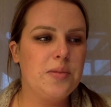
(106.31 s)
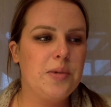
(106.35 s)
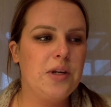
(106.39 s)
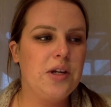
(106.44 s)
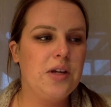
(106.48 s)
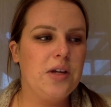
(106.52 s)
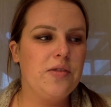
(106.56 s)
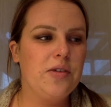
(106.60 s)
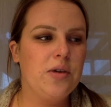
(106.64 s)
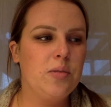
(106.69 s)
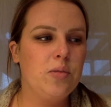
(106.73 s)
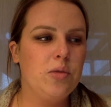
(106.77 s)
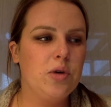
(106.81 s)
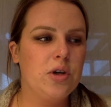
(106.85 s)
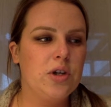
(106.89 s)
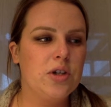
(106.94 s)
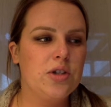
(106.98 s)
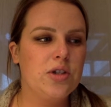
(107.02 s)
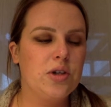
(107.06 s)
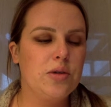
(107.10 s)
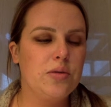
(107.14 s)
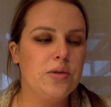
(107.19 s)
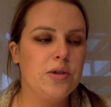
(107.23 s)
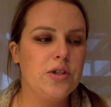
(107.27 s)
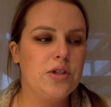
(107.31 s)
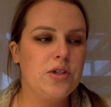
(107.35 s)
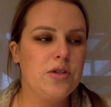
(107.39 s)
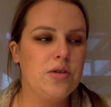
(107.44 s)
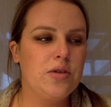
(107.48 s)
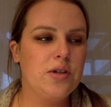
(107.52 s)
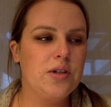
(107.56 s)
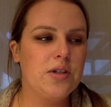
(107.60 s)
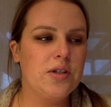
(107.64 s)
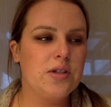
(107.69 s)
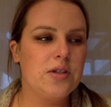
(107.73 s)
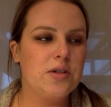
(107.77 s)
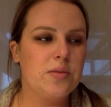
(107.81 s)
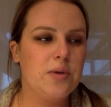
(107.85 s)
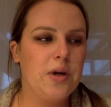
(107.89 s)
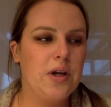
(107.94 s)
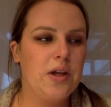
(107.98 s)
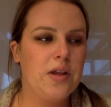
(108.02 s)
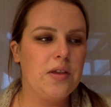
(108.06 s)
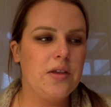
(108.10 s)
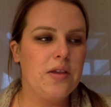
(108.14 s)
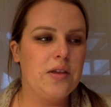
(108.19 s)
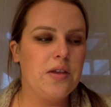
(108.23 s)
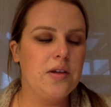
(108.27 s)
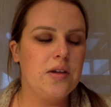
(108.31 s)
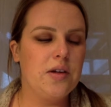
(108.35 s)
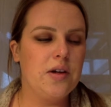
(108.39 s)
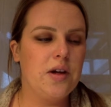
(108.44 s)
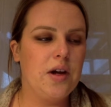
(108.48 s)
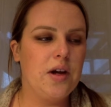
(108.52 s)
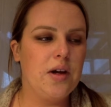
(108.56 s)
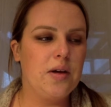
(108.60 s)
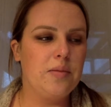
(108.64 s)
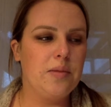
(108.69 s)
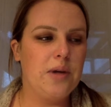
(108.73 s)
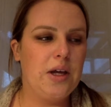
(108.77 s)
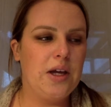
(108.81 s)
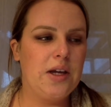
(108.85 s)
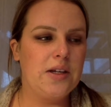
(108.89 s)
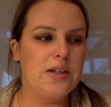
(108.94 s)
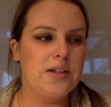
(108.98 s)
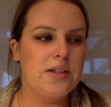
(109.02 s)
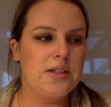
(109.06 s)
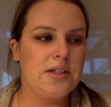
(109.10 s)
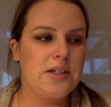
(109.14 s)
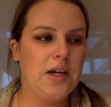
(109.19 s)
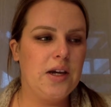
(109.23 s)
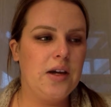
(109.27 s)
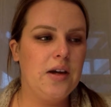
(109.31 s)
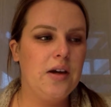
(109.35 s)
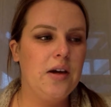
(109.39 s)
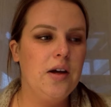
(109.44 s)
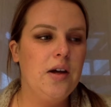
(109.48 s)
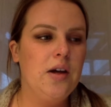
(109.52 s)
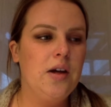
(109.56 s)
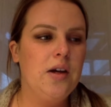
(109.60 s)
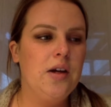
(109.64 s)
but even more so with students with ASD.